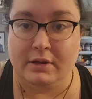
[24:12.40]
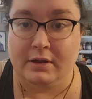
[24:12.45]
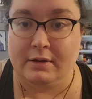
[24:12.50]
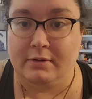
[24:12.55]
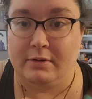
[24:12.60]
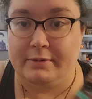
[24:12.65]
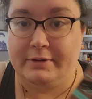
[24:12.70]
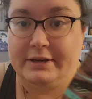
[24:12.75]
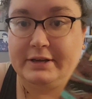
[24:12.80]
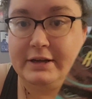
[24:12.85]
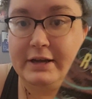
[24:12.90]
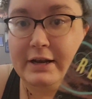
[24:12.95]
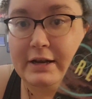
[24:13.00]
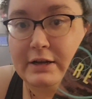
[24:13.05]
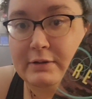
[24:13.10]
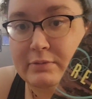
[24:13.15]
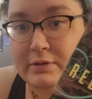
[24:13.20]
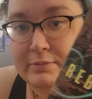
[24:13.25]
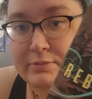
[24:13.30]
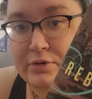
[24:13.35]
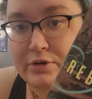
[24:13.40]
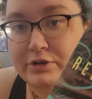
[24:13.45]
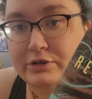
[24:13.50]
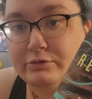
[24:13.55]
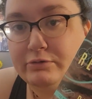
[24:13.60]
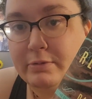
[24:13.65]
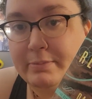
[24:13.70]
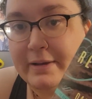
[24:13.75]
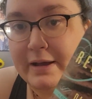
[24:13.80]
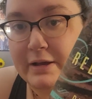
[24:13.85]
We did get a little bit more
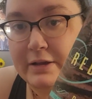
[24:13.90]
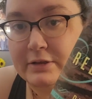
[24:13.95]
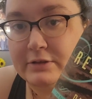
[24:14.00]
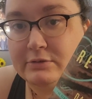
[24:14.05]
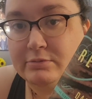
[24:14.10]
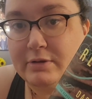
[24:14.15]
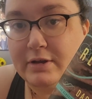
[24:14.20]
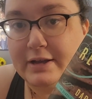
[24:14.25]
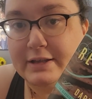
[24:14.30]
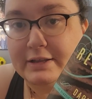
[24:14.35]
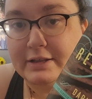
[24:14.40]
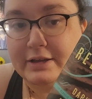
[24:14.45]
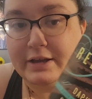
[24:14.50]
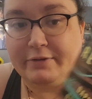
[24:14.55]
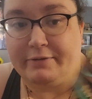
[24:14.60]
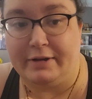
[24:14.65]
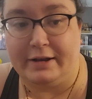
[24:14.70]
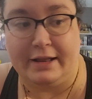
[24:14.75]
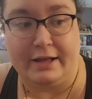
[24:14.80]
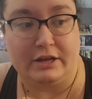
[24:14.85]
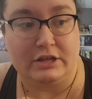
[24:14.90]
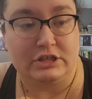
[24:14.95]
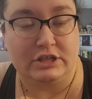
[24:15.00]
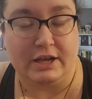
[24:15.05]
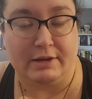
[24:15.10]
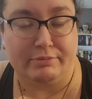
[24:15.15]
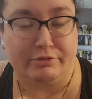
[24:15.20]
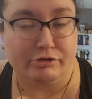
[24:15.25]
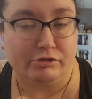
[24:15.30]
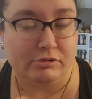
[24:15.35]
into Rebecca as well. I think I read like a
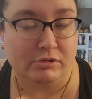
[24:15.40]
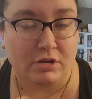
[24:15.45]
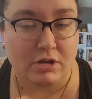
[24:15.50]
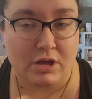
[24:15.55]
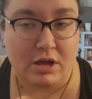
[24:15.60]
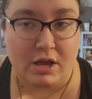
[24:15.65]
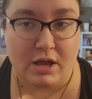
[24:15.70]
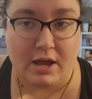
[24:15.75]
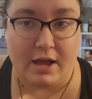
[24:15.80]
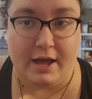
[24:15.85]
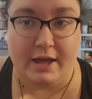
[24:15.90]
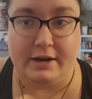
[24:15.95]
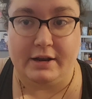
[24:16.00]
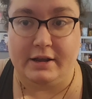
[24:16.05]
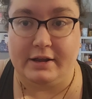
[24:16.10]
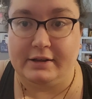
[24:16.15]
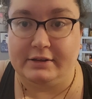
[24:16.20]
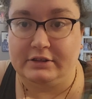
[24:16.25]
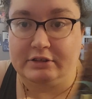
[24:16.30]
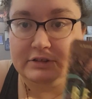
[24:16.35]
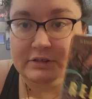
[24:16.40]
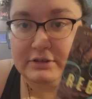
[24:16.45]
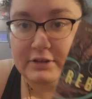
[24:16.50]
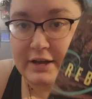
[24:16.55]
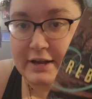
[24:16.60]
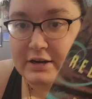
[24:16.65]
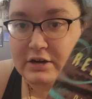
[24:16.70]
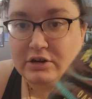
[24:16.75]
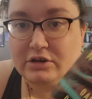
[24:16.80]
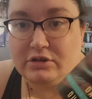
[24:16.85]
chapter. And I don't
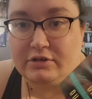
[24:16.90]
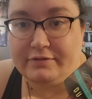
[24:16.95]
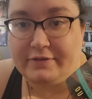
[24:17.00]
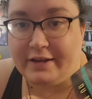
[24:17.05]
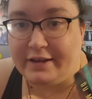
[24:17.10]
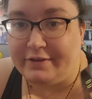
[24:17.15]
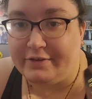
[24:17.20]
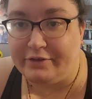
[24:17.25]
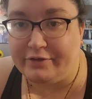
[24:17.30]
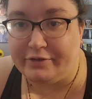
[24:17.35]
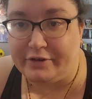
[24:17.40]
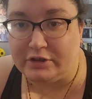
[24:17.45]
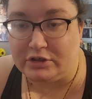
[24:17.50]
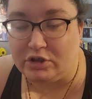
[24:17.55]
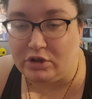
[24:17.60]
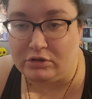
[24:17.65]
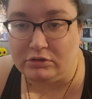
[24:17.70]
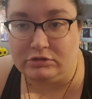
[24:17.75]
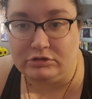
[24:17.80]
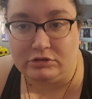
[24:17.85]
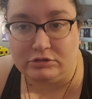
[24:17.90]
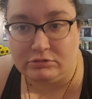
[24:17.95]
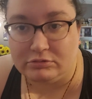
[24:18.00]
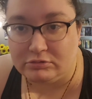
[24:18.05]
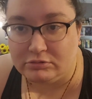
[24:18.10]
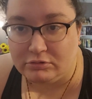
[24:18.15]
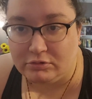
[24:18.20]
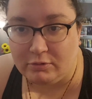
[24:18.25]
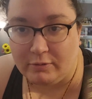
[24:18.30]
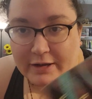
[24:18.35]
know if I ever even told
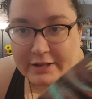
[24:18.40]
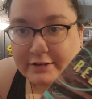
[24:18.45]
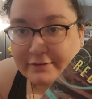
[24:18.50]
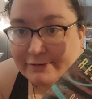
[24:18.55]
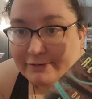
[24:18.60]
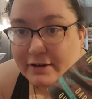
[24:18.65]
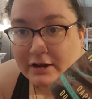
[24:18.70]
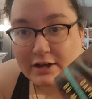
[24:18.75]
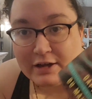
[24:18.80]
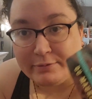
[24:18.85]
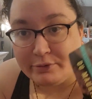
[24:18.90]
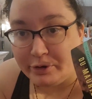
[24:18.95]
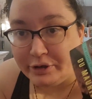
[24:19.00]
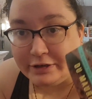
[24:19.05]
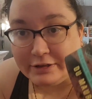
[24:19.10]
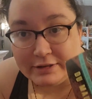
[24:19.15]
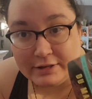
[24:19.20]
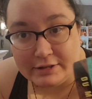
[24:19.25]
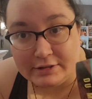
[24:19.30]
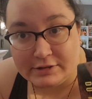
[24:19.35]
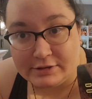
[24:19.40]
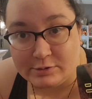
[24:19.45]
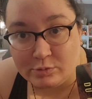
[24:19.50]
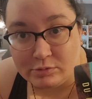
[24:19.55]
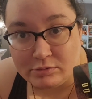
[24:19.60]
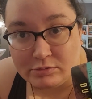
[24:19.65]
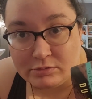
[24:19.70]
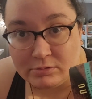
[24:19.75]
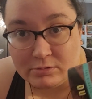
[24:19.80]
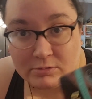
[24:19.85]
you why the fuck I'm reading this.
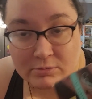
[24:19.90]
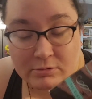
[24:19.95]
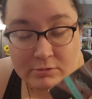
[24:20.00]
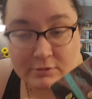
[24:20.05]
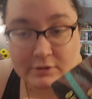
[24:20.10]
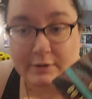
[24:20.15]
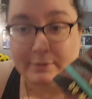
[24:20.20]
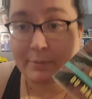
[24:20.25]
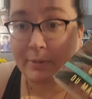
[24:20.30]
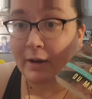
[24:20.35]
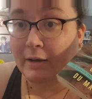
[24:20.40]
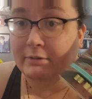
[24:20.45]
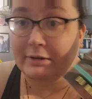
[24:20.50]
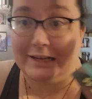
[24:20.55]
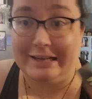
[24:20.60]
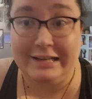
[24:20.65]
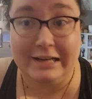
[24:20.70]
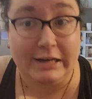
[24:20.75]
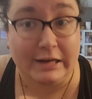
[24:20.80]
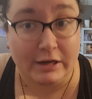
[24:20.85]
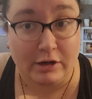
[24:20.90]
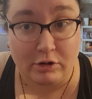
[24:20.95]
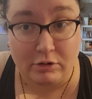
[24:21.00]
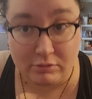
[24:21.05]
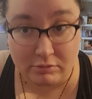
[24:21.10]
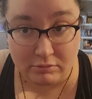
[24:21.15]
Probably didn't.